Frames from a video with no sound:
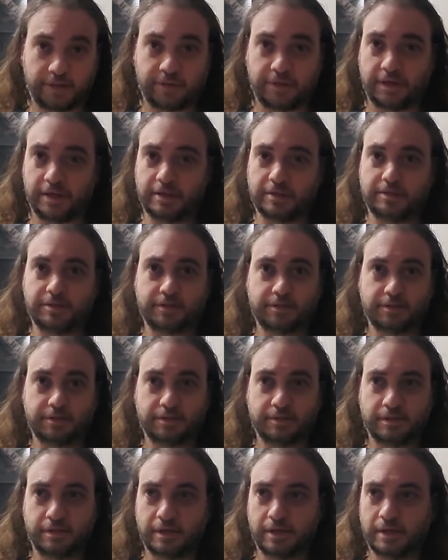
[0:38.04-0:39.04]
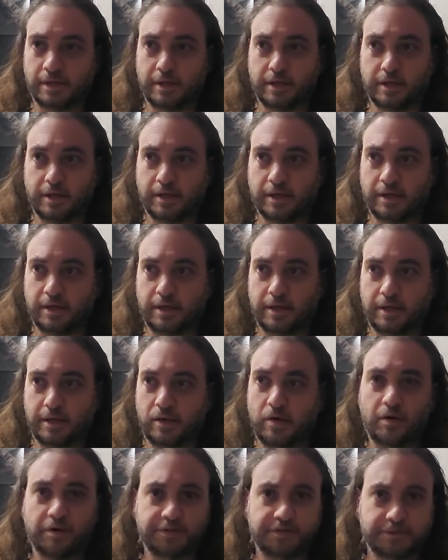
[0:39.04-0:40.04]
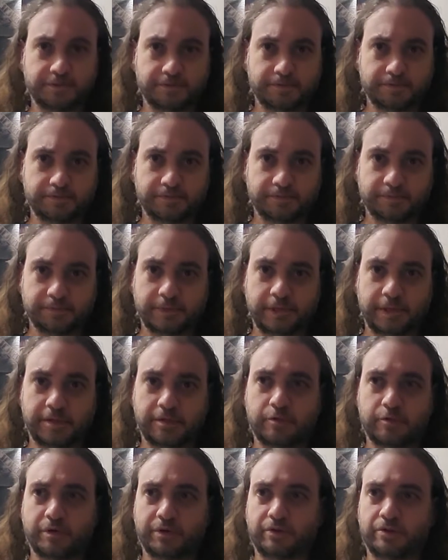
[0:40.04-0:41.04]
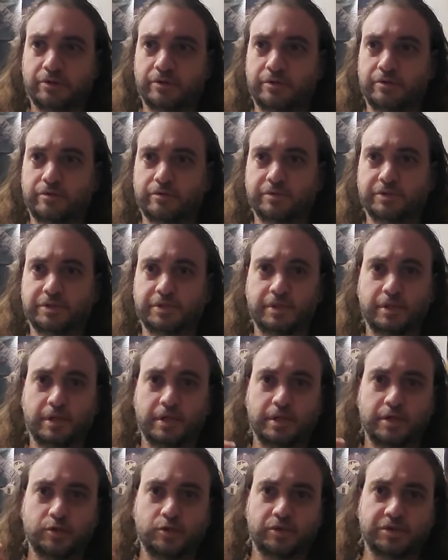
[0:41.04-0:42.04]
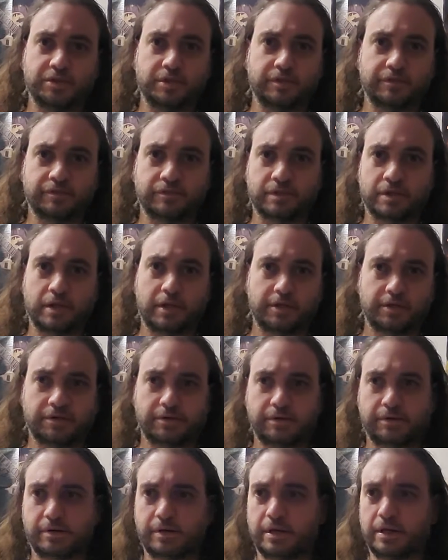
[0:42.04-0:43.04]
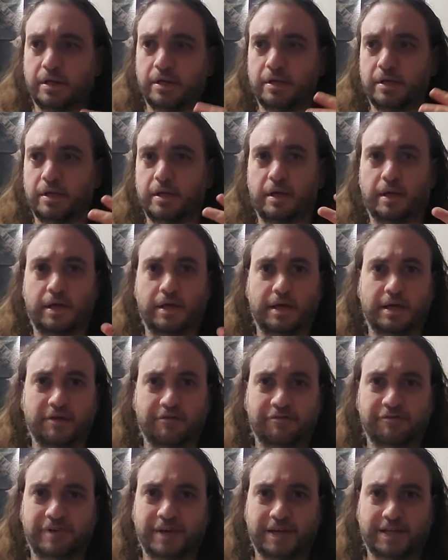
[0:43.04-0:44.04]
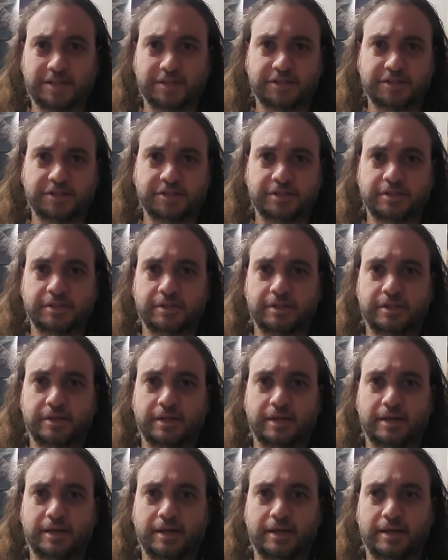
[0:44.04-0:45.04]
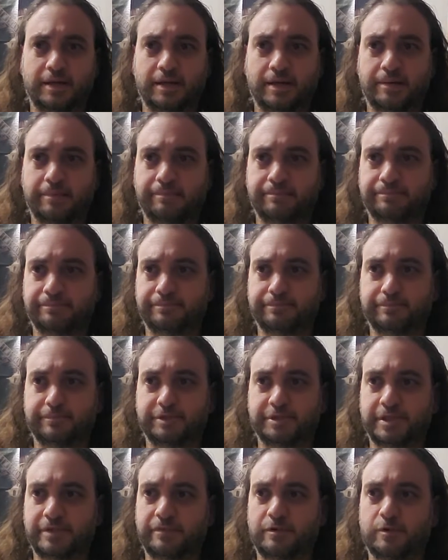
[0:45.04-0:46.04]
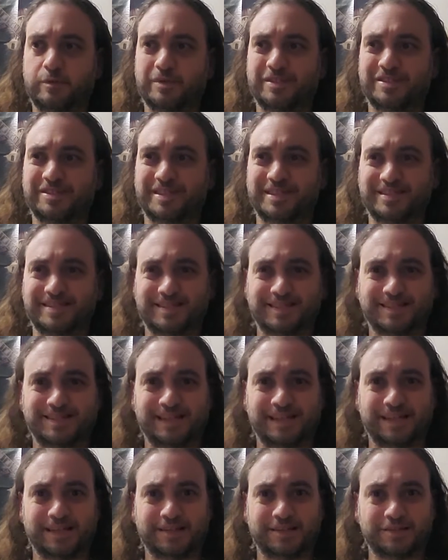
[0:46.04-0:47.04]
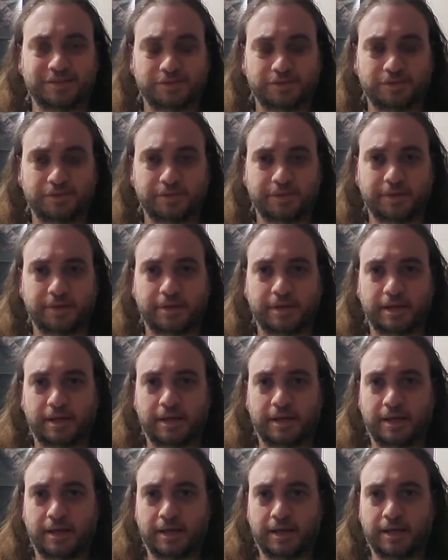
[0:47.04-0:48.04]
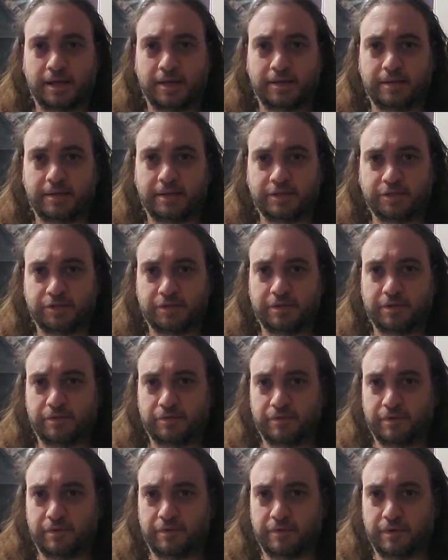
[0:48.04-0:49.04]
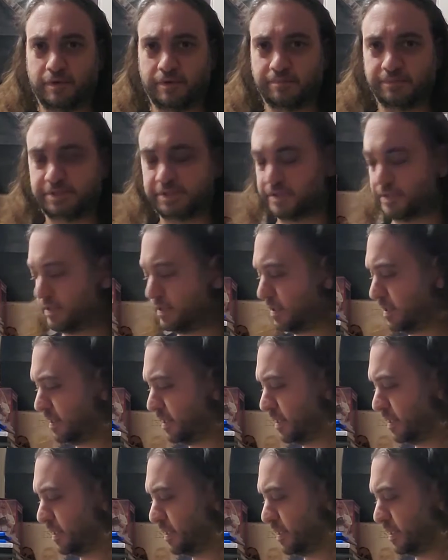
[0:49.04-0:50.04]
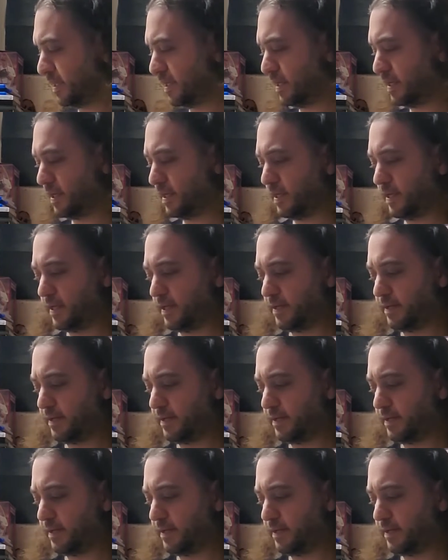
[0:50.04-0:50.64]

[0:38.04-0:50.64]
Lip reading: think it's awesome how the director used choices of color, effects, stuff to assist telling the story. And these three films, uh,